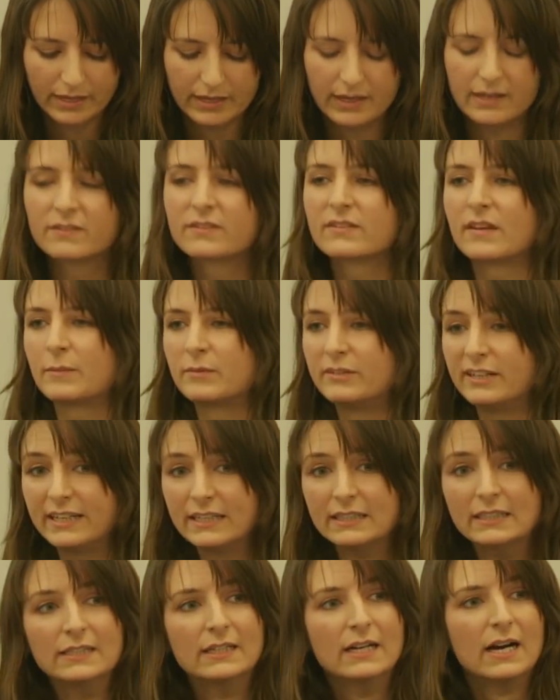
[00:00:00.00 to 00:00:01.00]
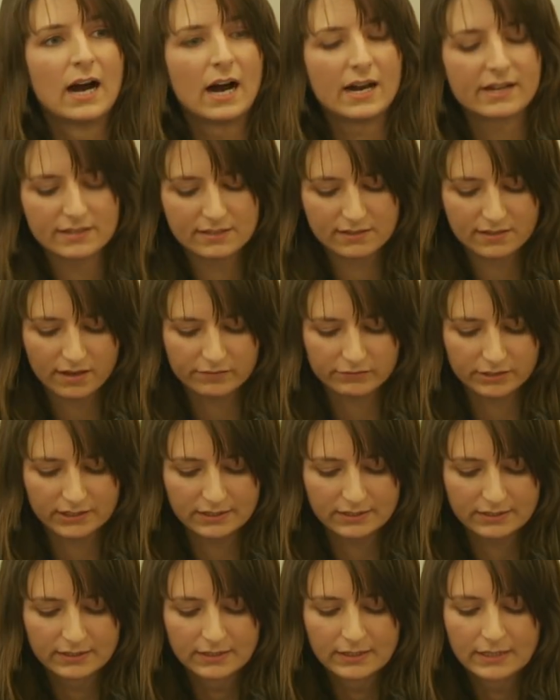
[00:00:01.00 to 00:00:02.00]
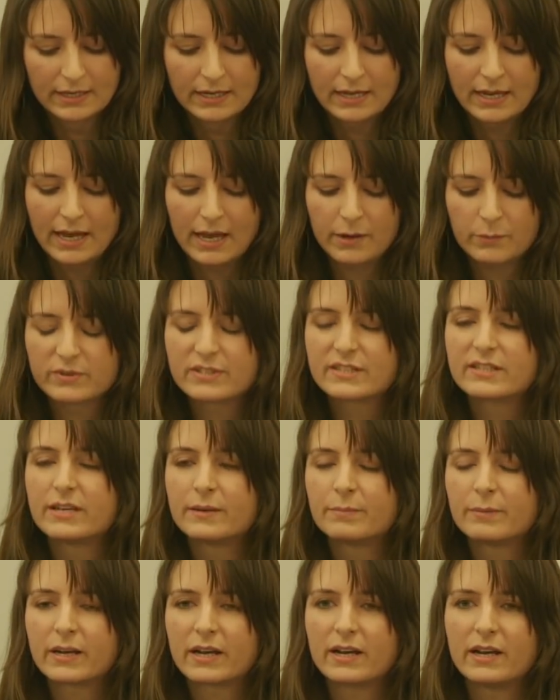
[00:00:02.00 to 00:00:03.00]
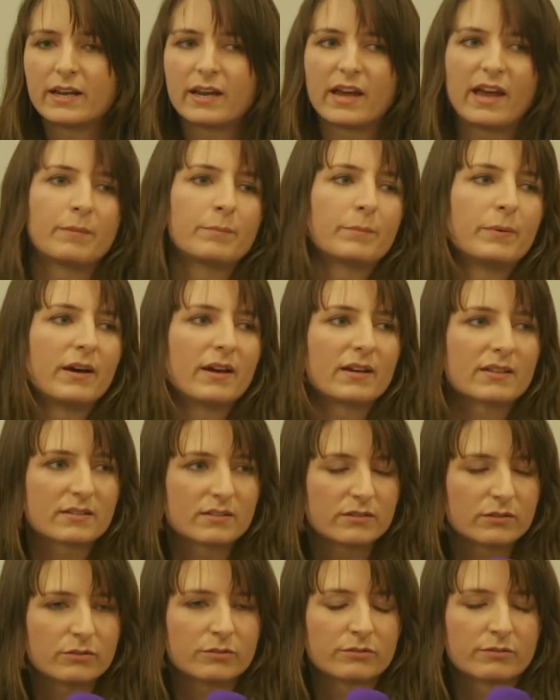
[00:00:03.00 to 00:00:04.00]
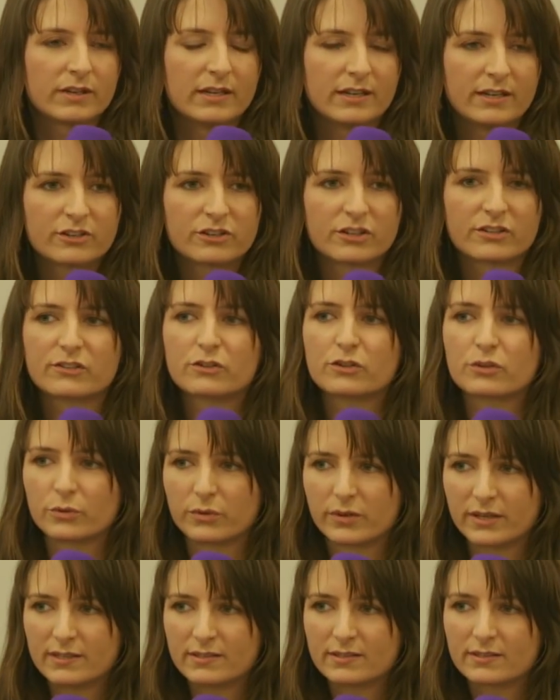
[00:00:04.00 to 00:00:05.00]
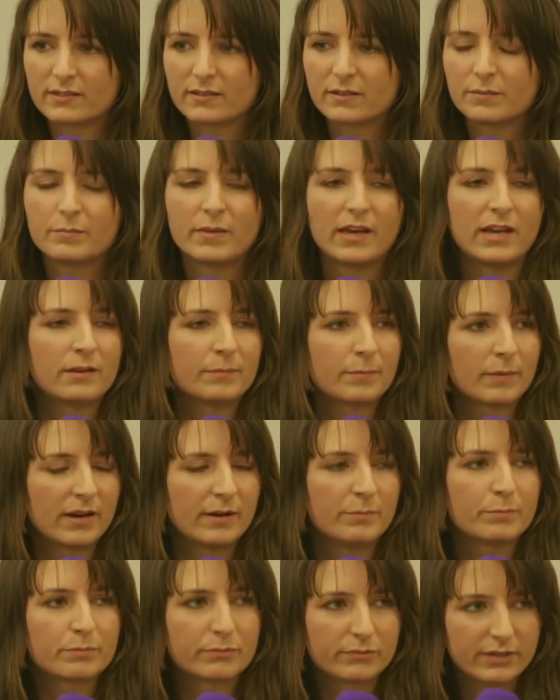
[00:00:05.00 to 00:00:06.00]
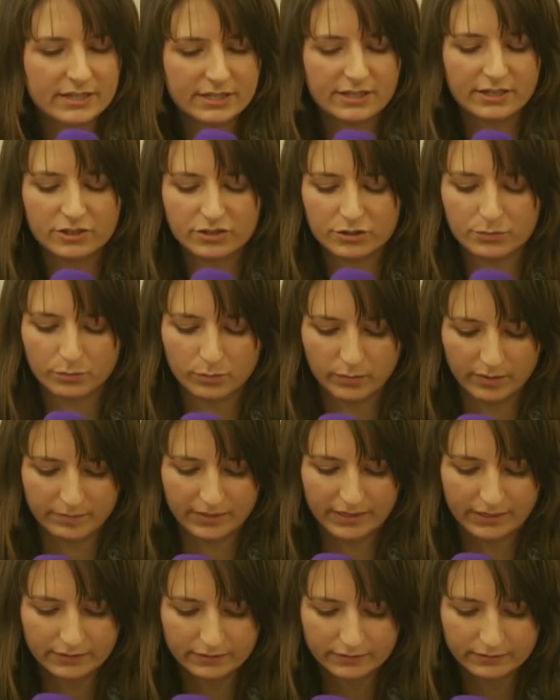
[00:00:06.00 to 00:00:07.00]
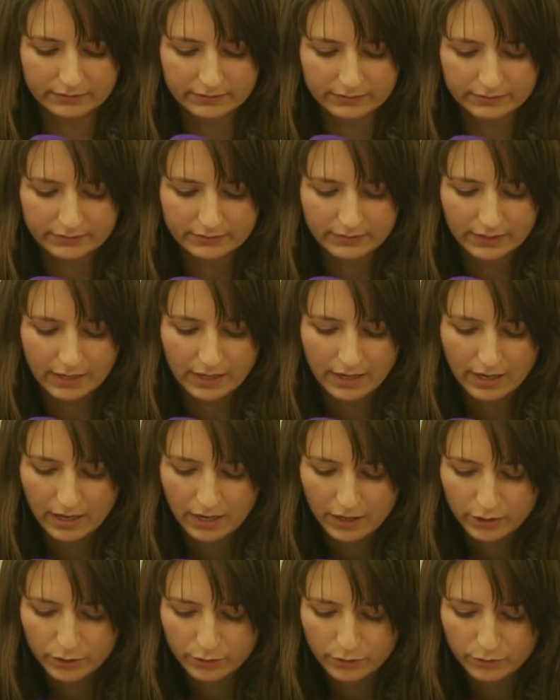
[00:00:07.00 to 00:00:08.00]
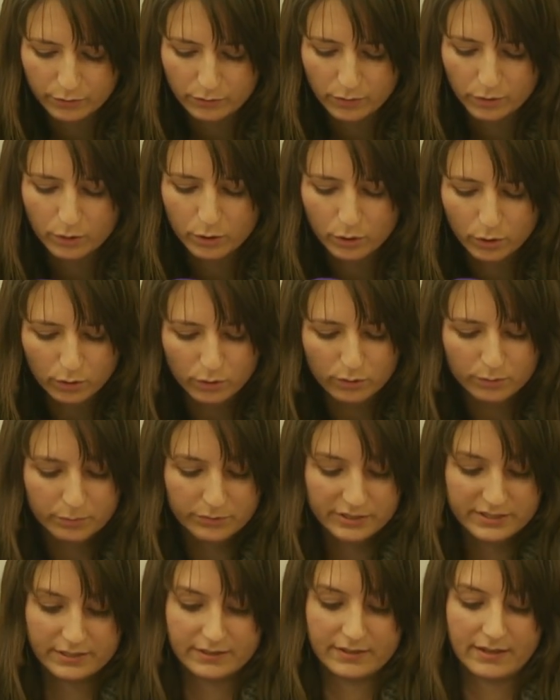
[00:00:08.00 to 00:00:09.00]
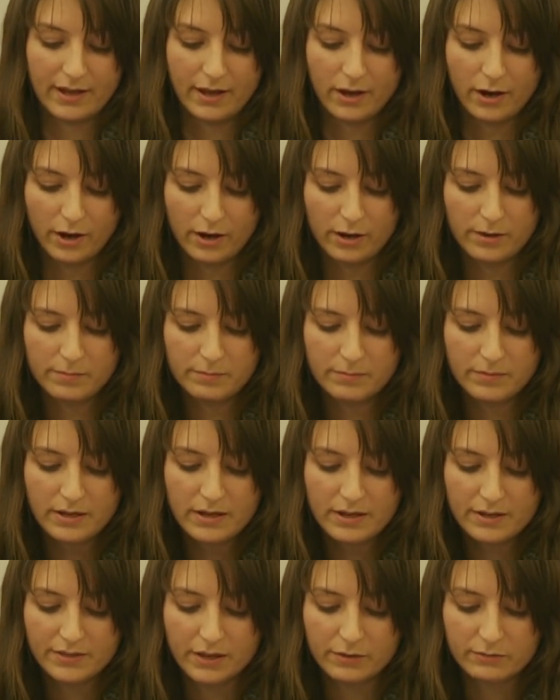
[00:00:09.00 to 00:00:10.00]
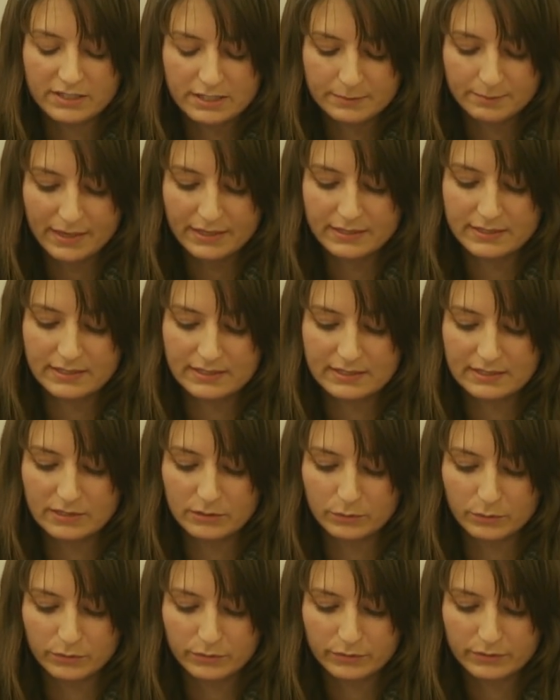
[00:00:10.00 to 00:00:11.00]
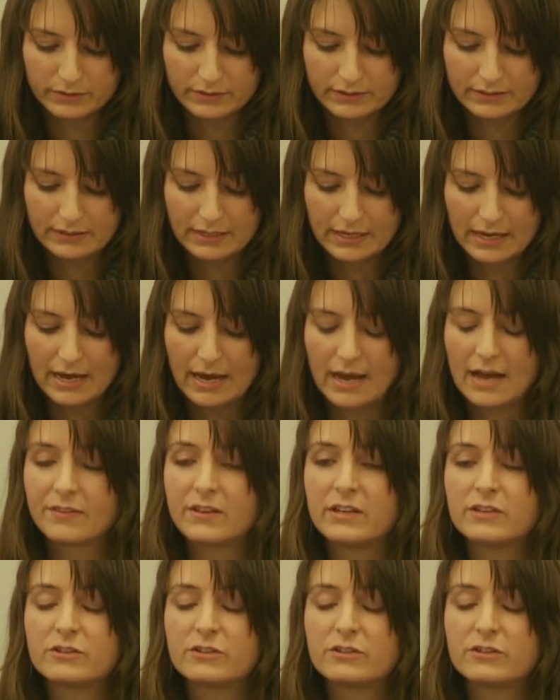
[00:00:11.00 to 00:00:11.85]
In summary, I discovered it was typically a personal religious choice made by British women who call Britain their home, they respect its laws, and